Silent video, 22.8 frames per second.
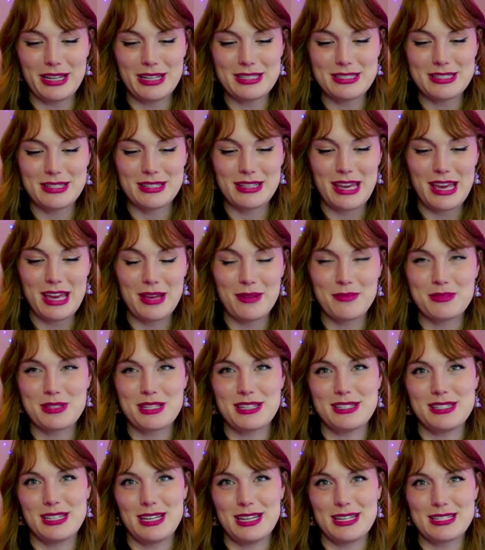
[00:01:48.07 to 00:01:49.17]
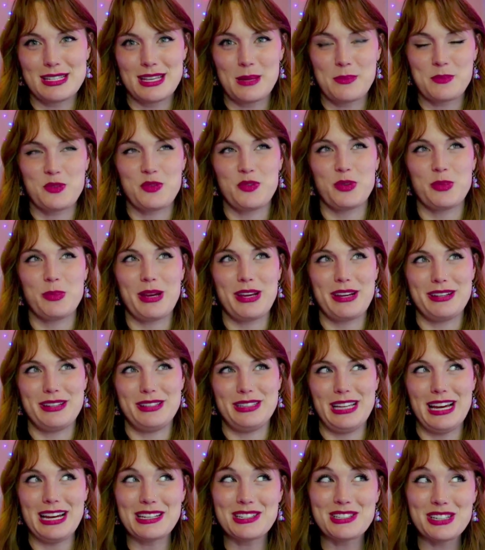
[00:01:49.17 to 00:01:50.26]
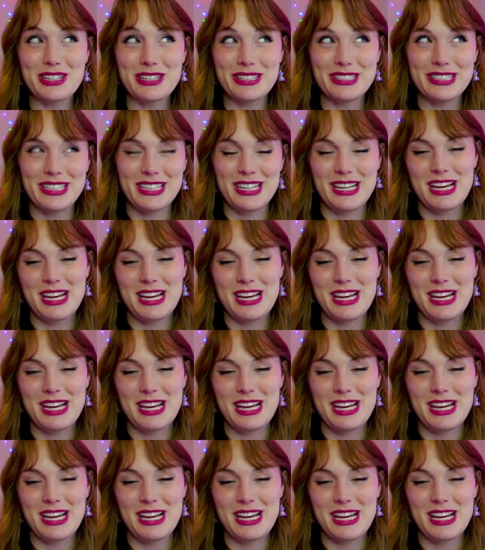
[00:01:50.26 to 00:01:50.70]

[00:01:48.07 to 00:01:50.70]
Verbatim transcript: S games and D S games for my collection.